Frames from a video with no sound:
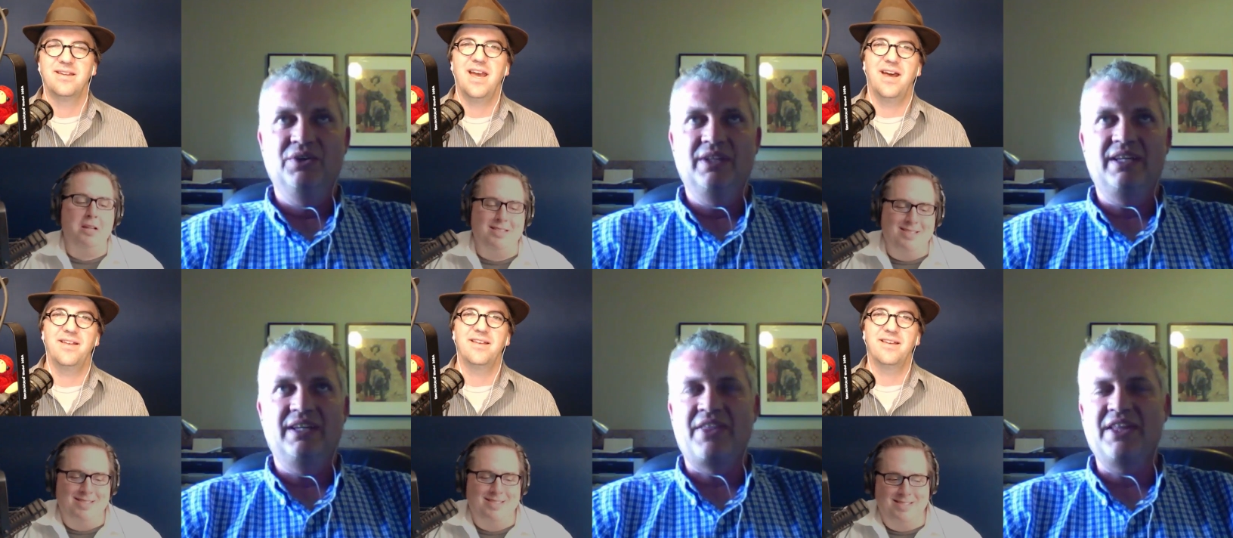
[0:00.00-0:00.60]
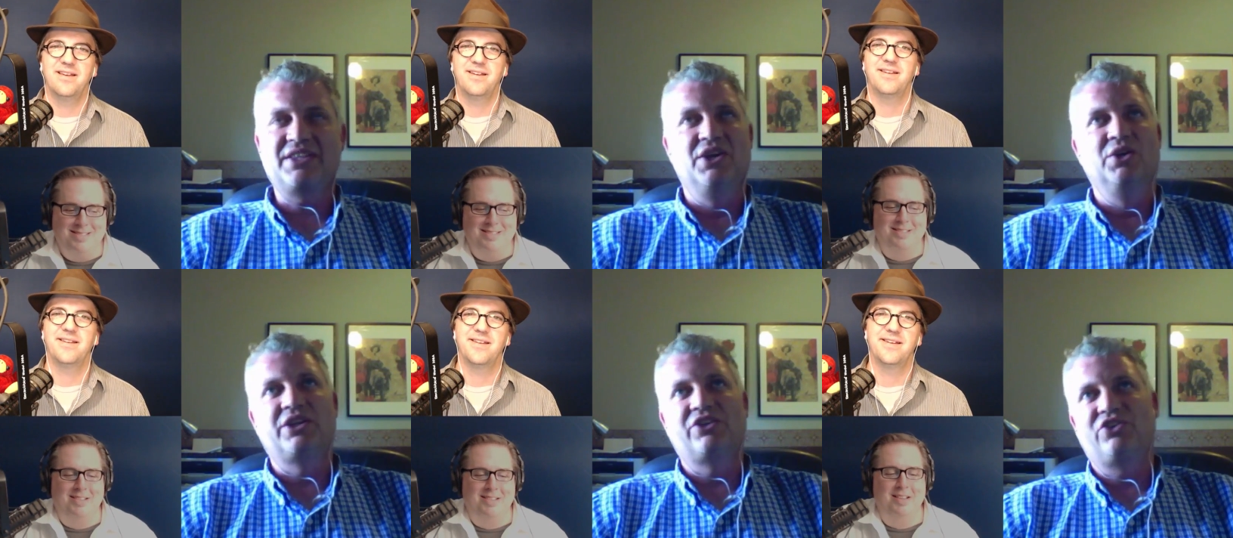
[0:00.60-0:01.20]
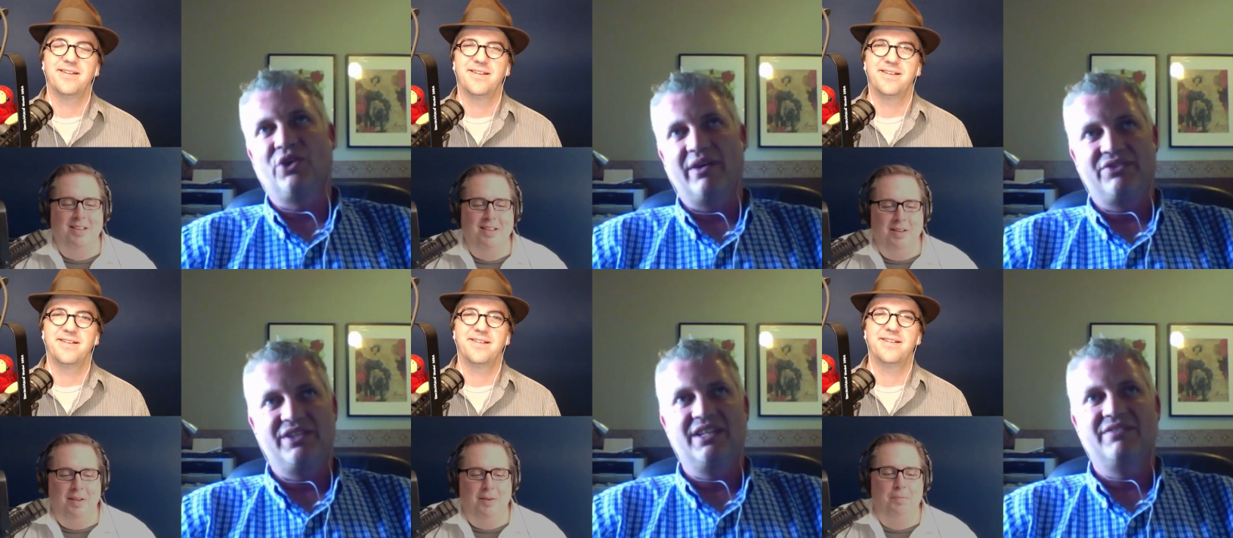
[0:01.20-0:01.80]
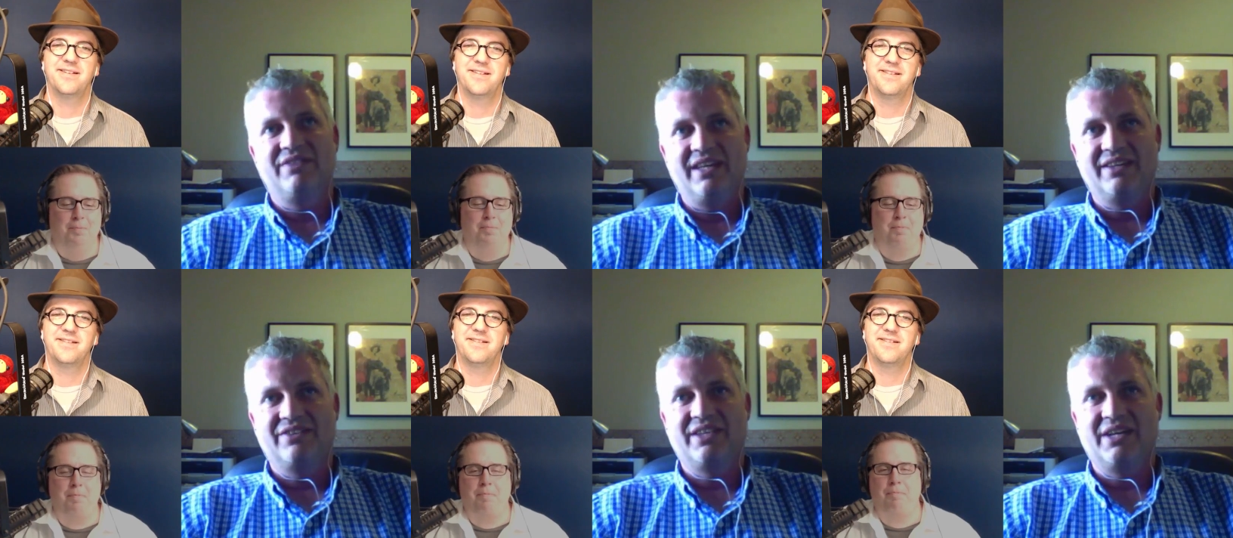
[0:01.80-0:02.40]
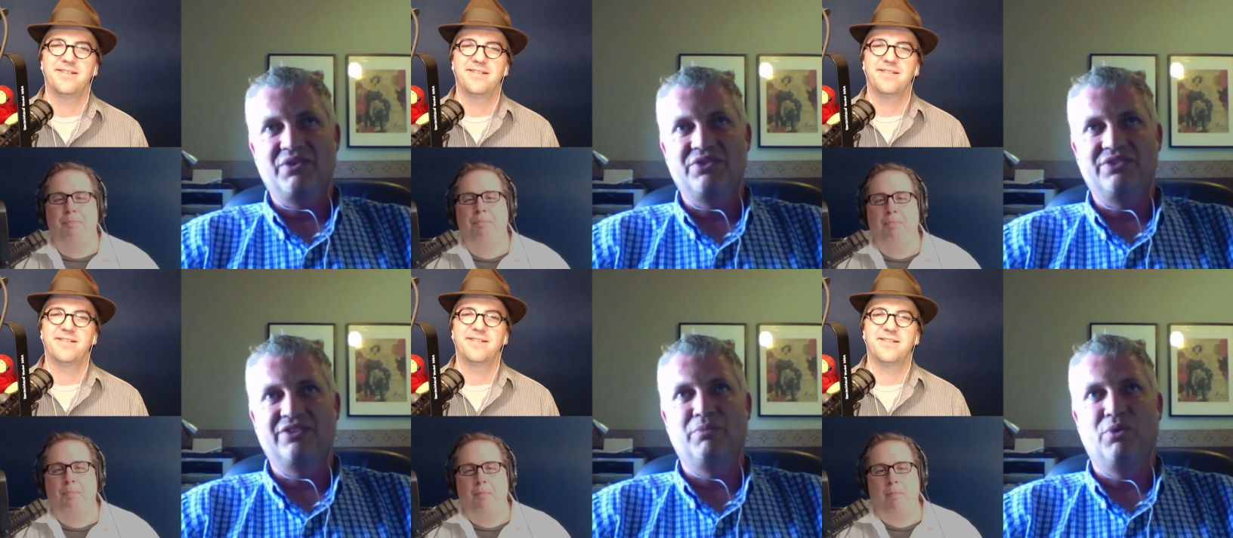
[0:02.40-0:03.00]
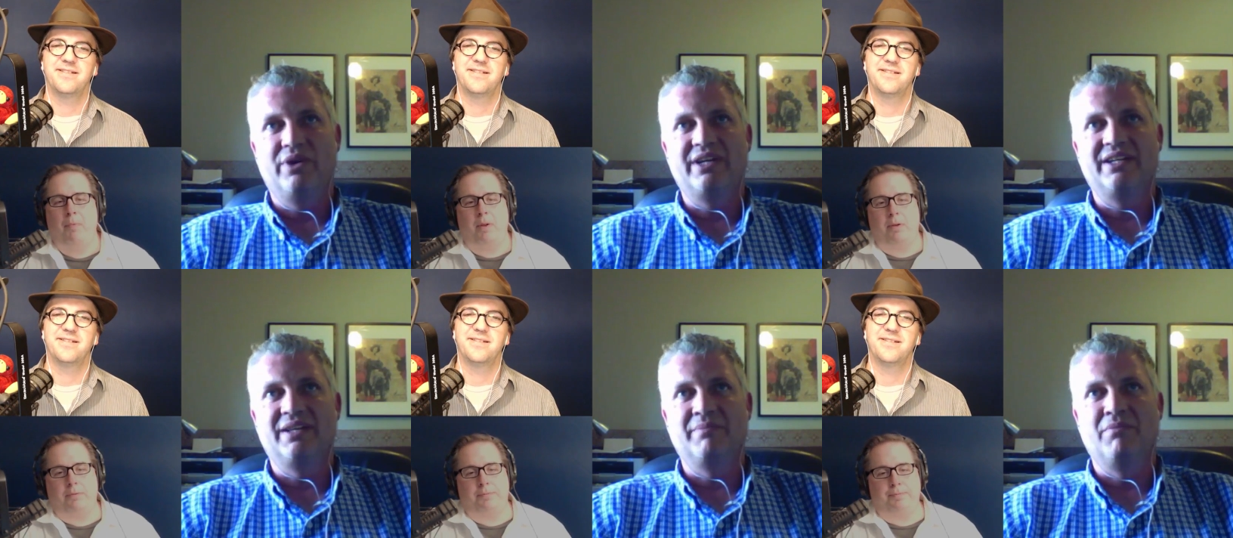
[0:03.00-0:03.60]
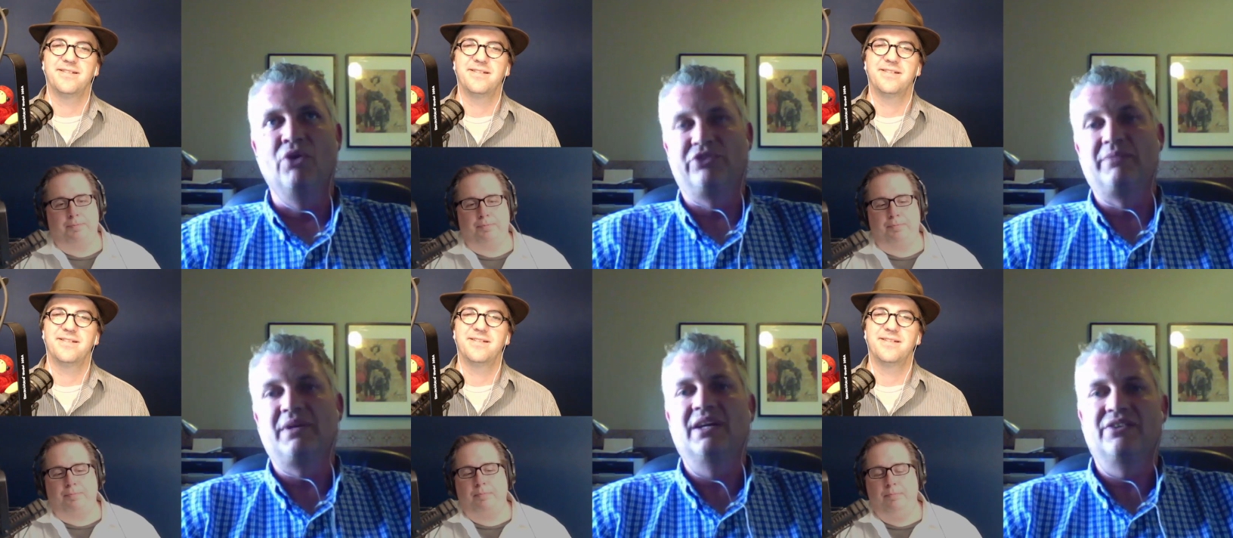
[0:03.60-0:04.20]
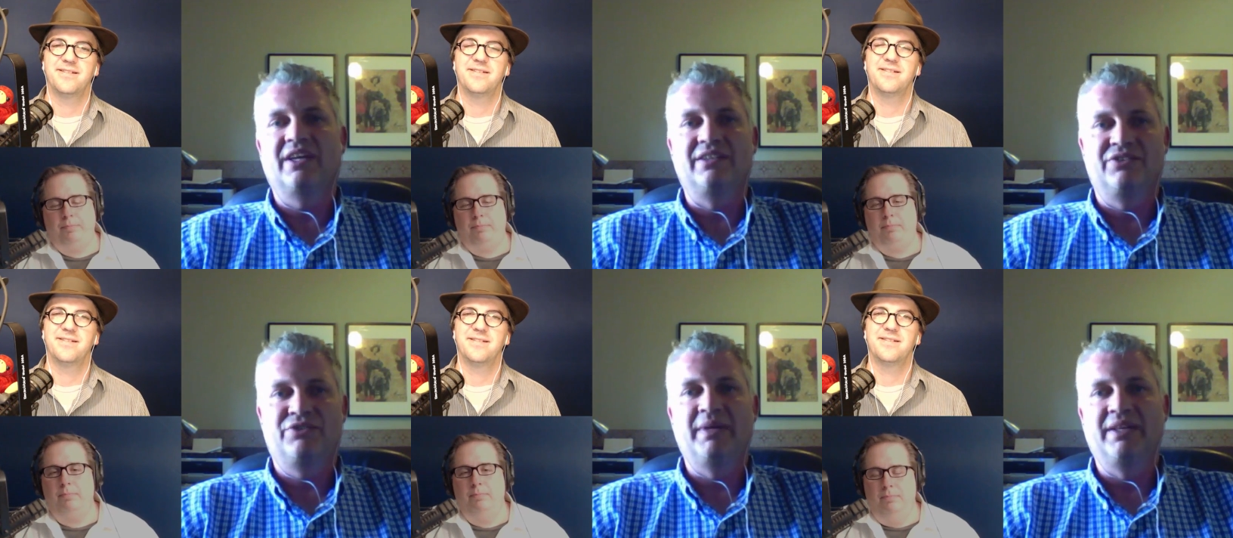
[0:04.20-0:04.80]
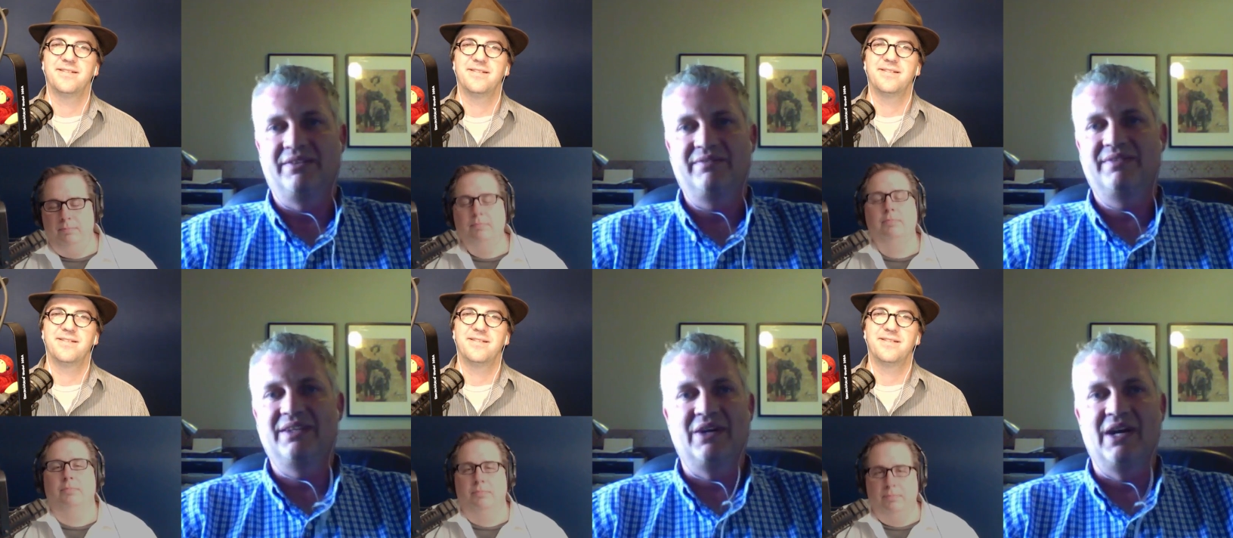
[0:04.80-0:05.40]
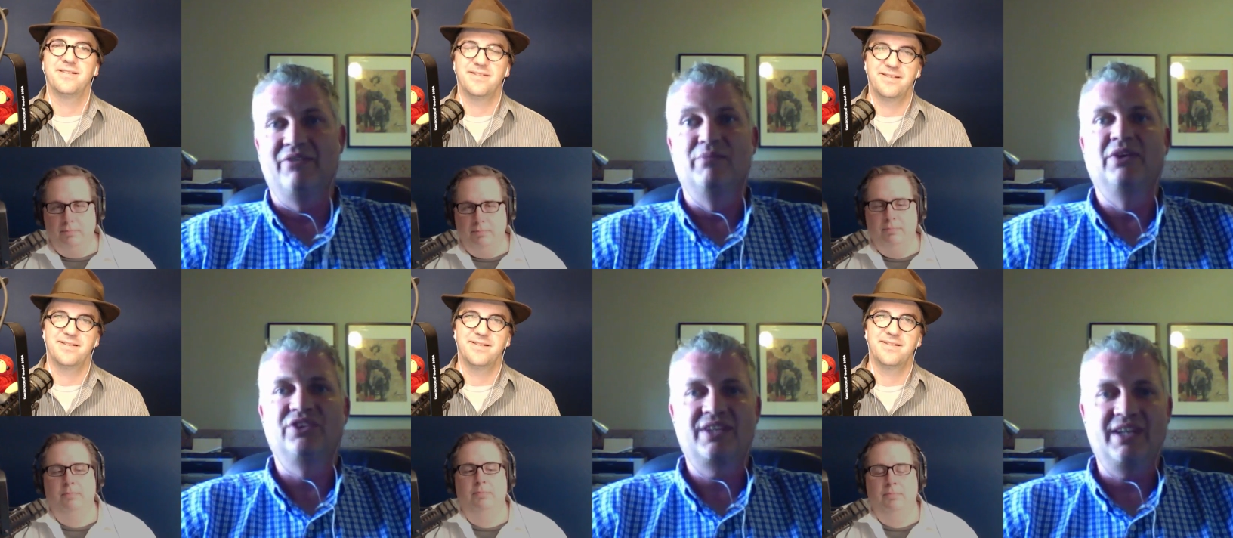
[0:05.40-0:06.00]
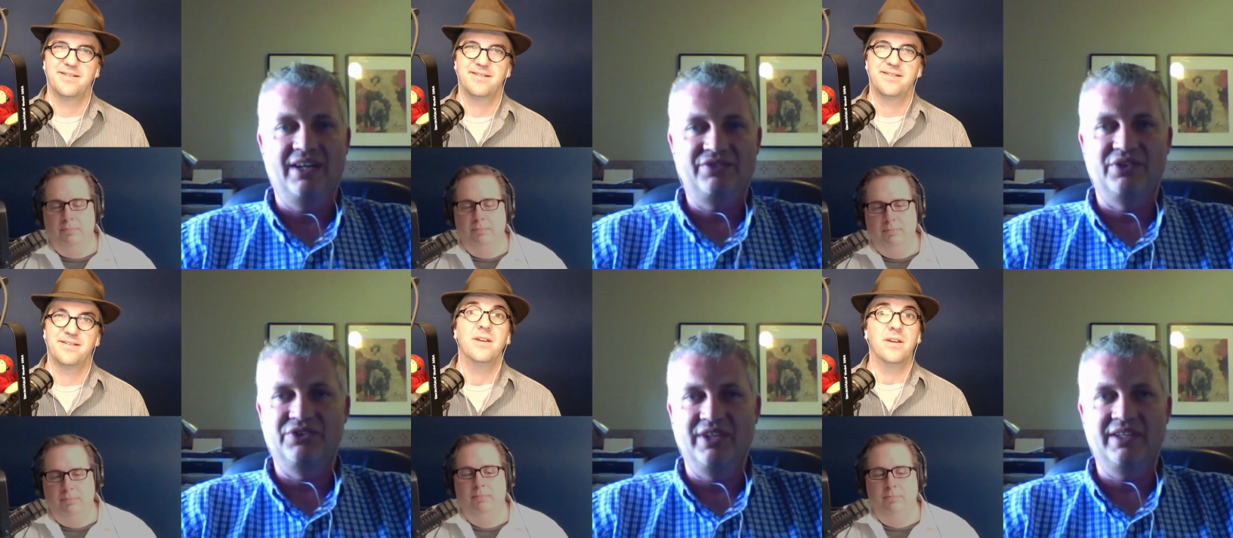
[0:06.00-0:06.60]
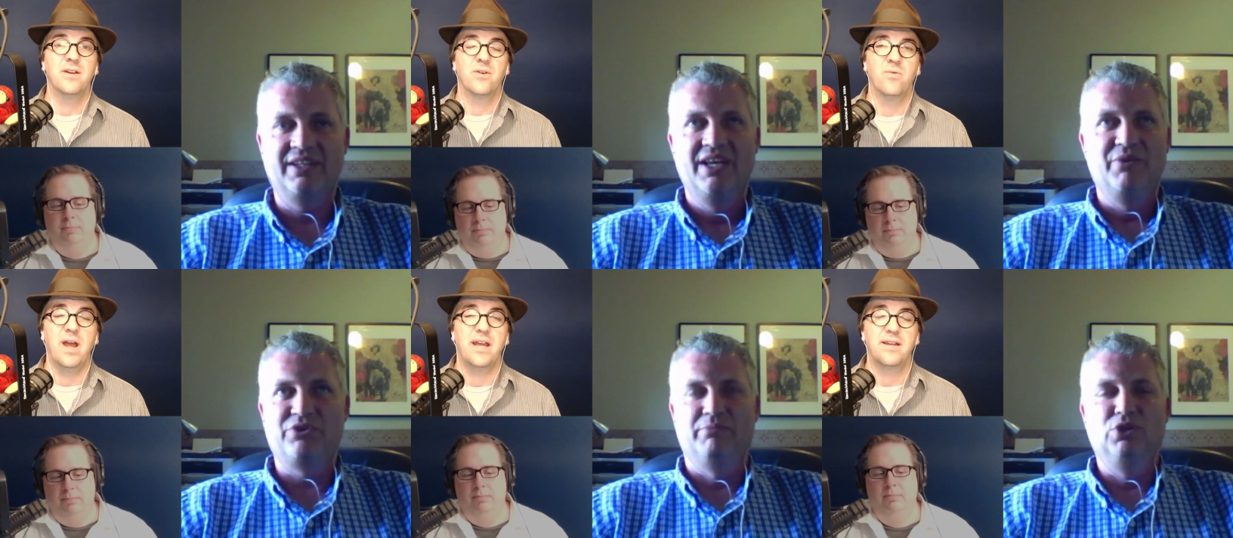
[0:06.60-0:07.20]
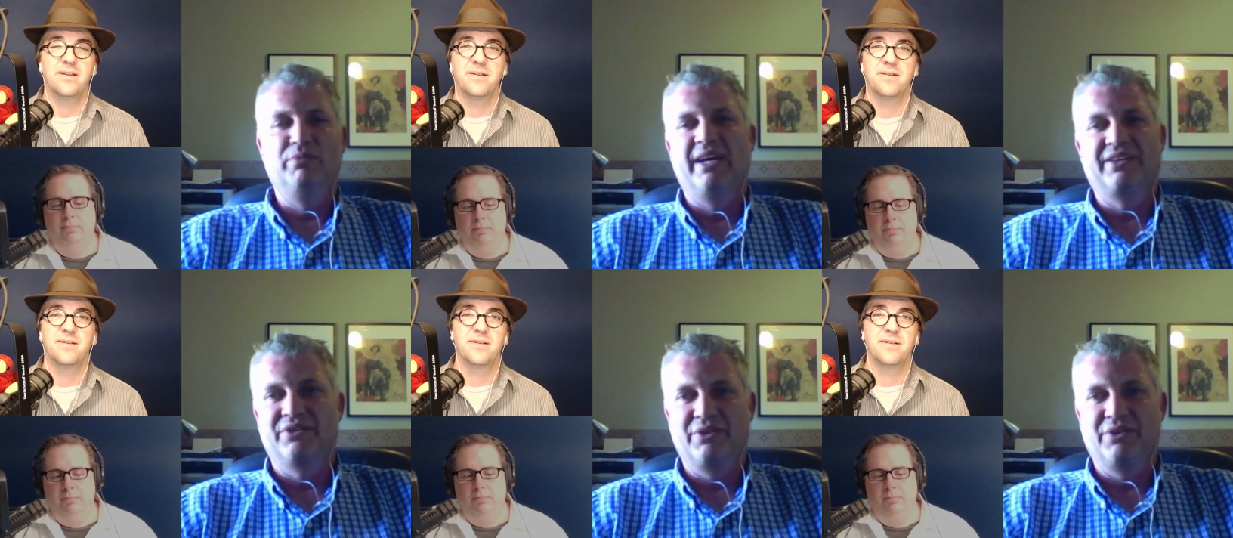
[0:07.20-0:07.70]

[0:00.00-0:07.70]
Speaker 1: yeah. only I think the only show I've seen in Vegas that I was disappointed in, mostly because I'd spent you know however much it cost for a ticket, was right. the Blue Man.